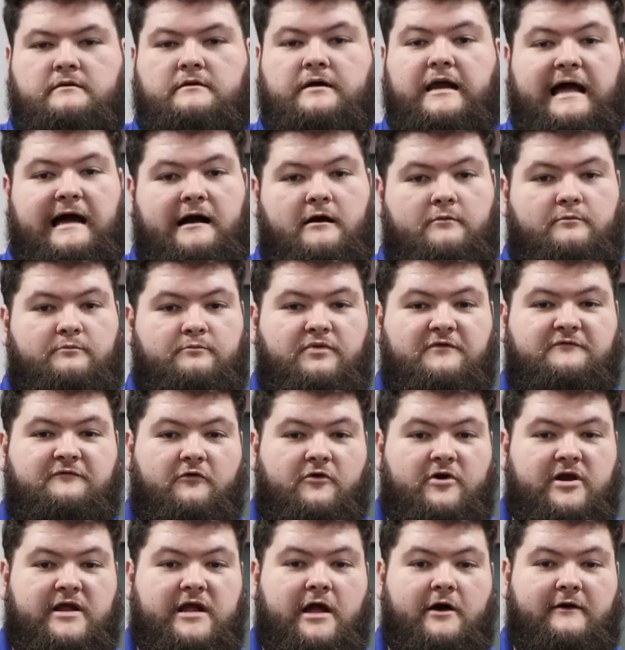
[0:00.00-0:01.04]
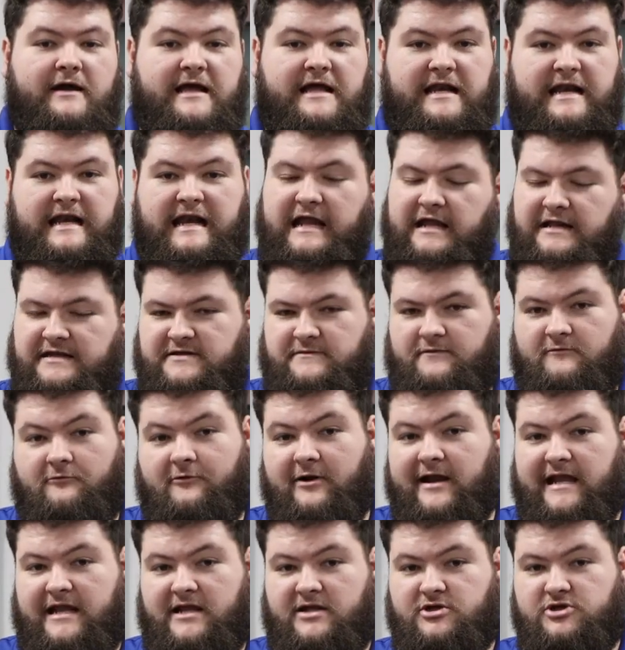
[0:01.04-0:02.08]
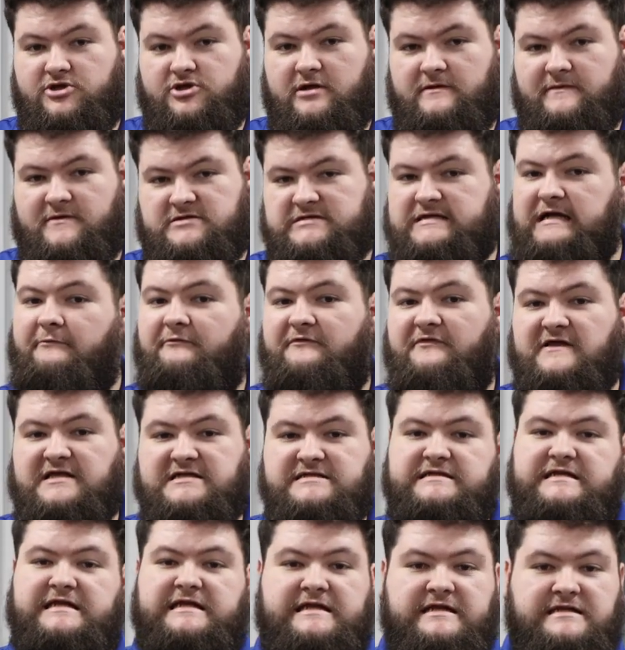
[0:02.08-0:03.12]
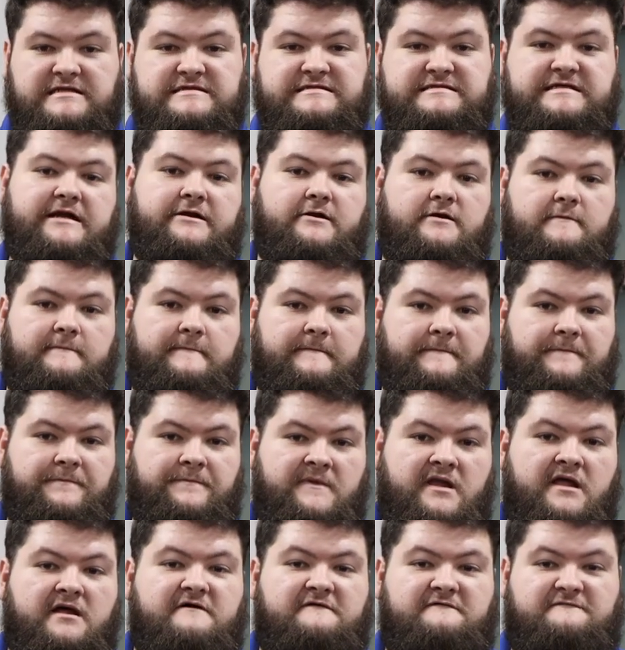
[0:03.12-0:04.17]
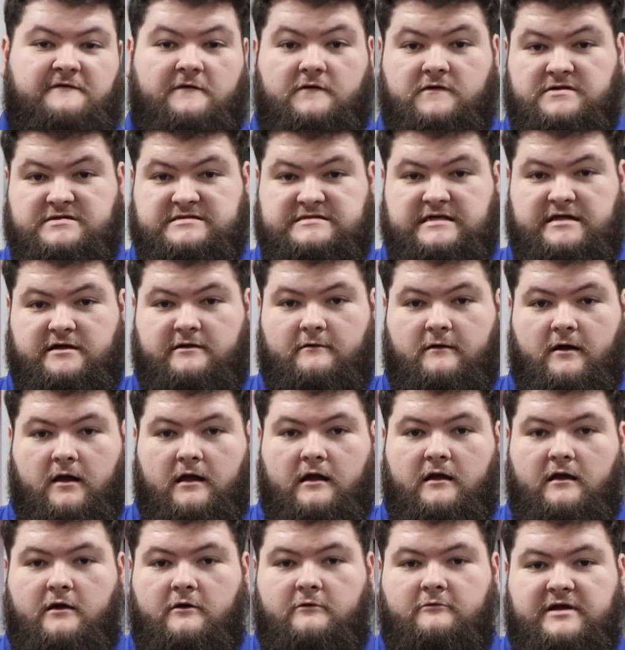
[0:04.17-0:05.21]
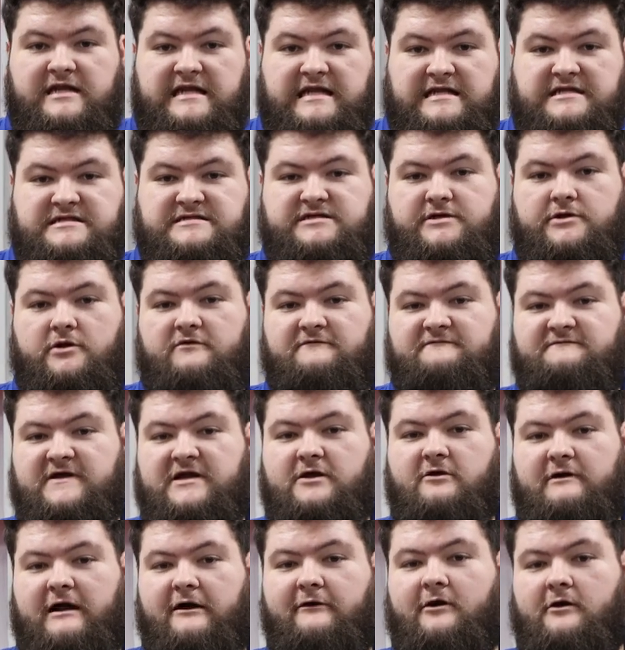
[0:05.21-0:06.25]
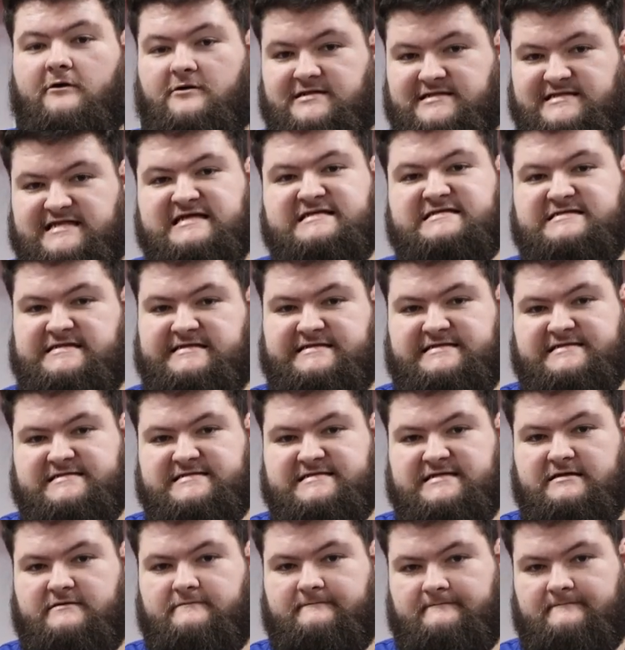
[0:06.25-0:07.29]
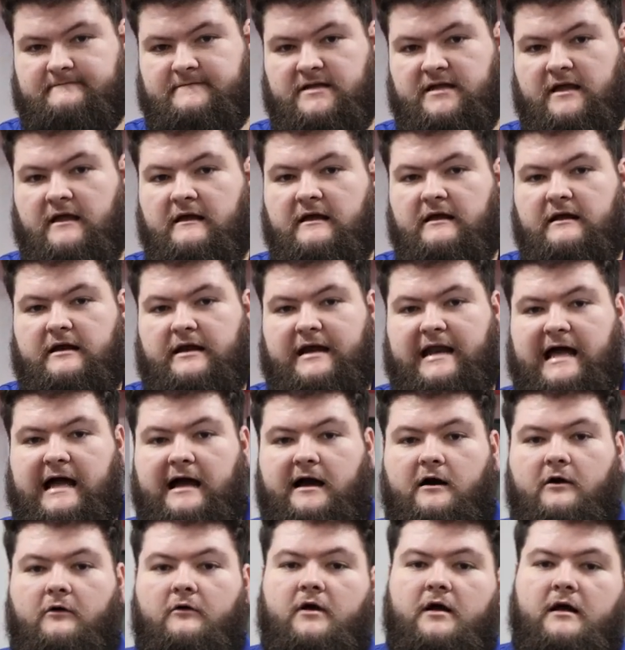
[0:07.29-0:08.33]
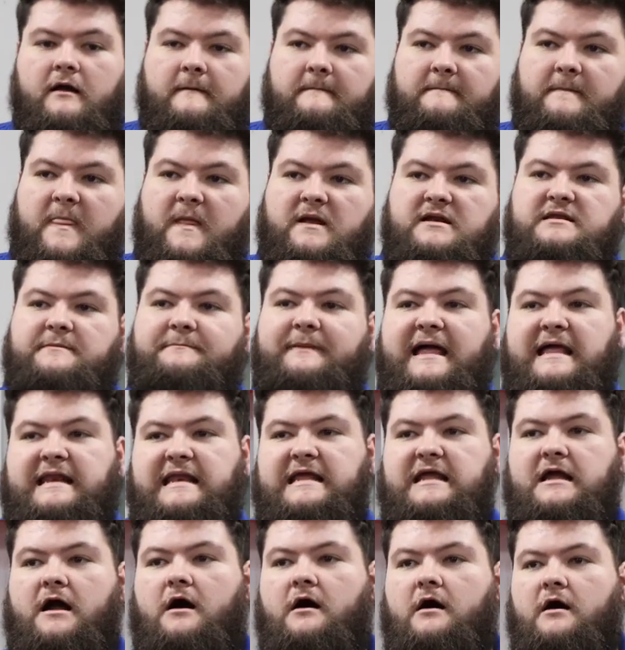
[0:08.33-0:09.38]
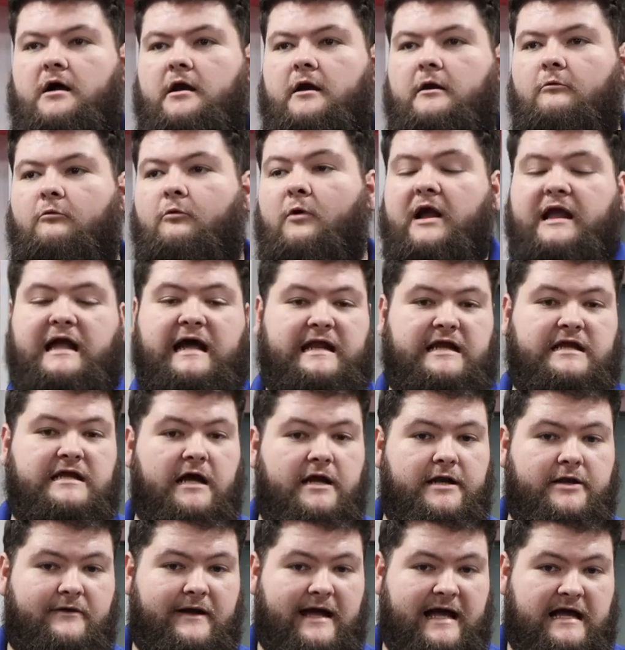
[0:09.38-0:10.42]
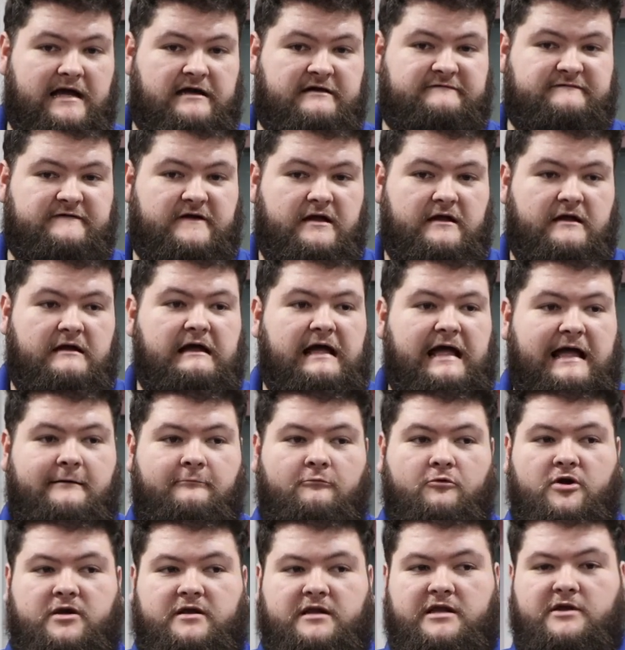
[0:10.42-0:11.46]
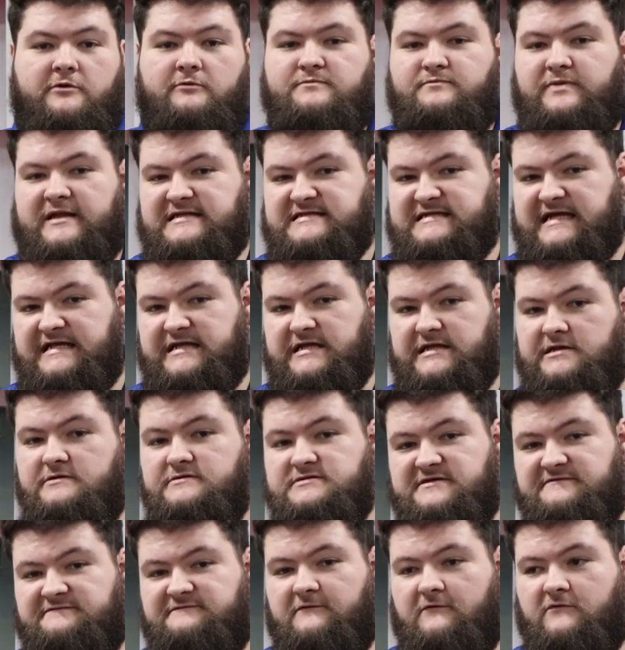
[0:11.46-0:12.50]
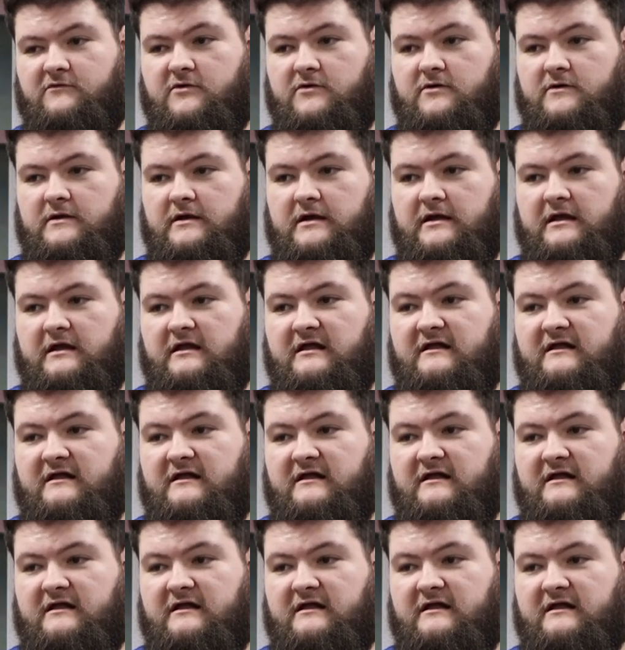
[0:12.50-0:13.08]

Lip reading: Now, before you go ahead and head to the range, there's a couple things you need to consider. First, we need to figure out our distance. Now, depending on what kind of gun you have and what you intend to use it for,